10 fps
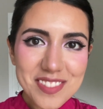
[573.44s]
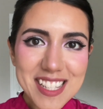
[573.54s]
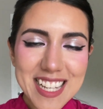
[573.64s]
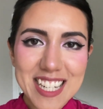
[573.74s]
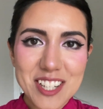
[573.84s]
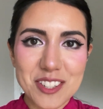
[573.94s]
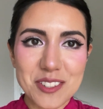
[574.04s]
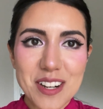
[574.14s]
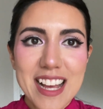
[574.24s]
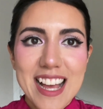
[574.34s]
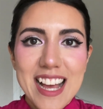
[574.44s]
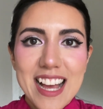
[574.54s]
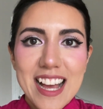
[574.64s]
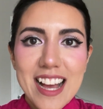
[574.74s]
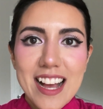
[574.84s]
Anywho,
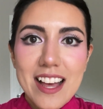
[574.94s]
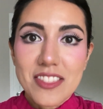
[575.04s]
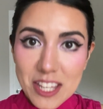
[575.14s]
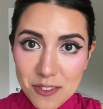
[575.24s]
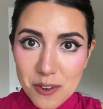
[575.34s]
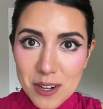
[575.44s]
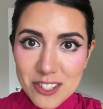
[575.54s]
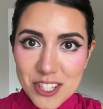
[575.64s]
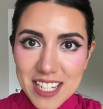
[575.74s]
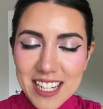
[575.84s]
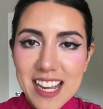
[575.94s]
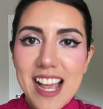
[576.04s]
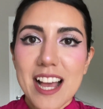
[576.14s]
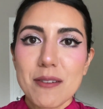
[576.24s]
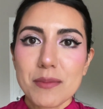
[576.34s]
thank you for watching.
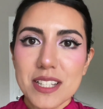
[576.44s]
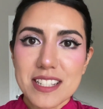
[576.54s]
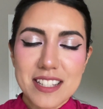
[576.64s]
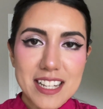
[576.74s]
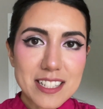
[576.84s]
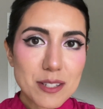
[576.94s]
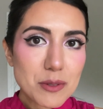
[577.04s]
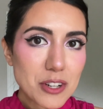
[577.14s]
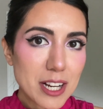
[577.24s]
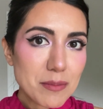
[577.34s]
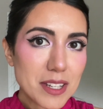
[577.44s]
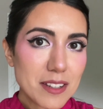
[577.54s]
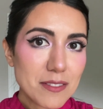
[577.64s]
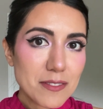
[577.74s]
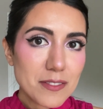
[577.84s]
Please like and subscribe
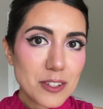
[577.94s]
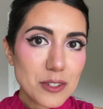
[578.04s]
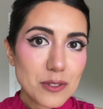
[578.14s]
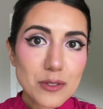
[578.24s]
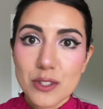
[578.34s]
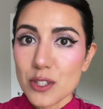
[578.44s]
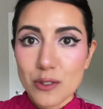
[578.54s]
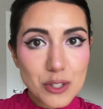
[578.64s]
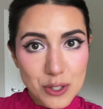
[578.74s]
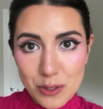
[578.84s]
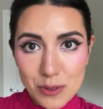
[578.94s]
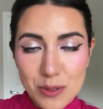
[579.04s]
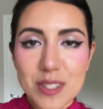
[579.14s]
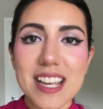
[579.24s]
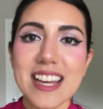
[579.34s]
if you so
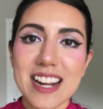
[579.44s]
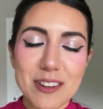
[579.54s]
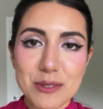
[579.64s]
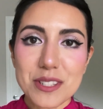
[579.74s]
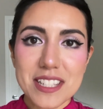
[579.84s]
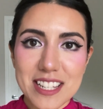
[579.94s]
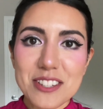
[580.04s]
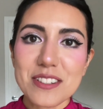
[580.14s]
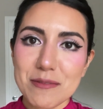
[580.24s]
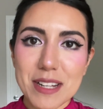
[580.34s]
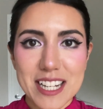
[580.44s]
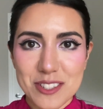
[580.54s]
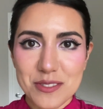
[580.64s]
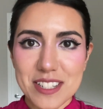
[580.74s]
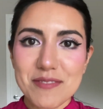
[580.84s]
choose, and I will see you in my
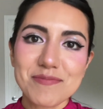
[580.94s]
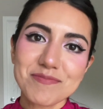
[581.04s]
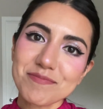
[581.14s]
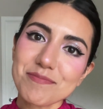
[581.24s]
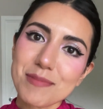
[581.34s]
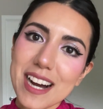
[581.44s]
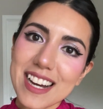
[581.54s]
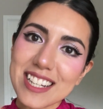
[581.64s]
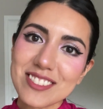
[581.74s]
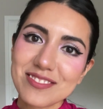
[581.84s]
next one. Bye.